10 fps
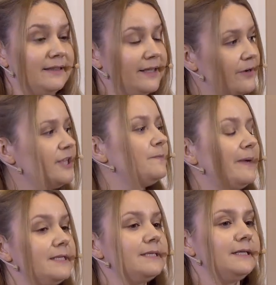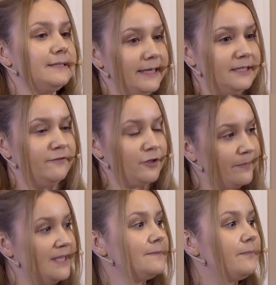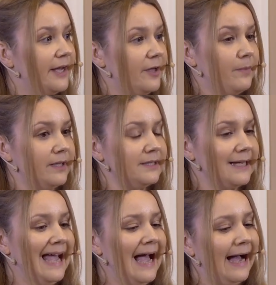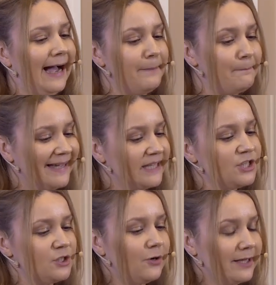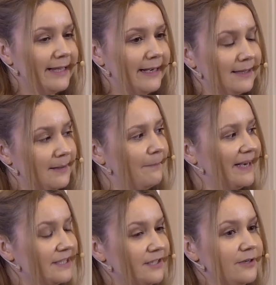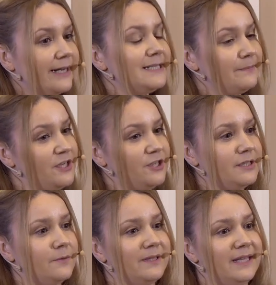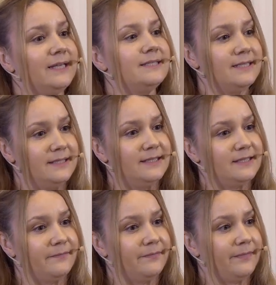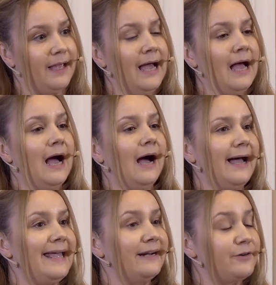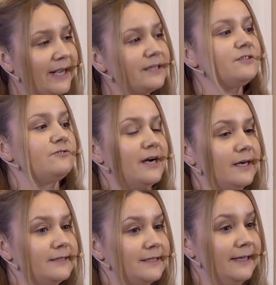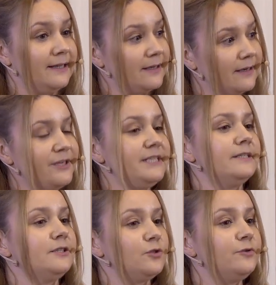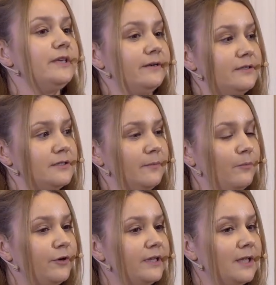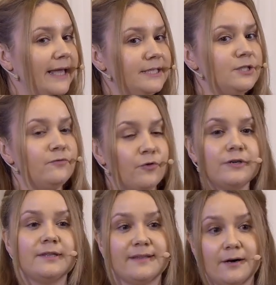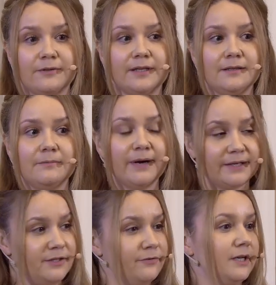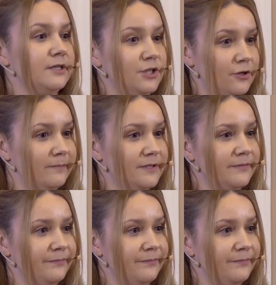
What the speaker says: the rich medical data from this biobank, I managed to connect bacterial species with the diseases. I reconstruct in recent 2 years more than 84,000 bacterial genomes,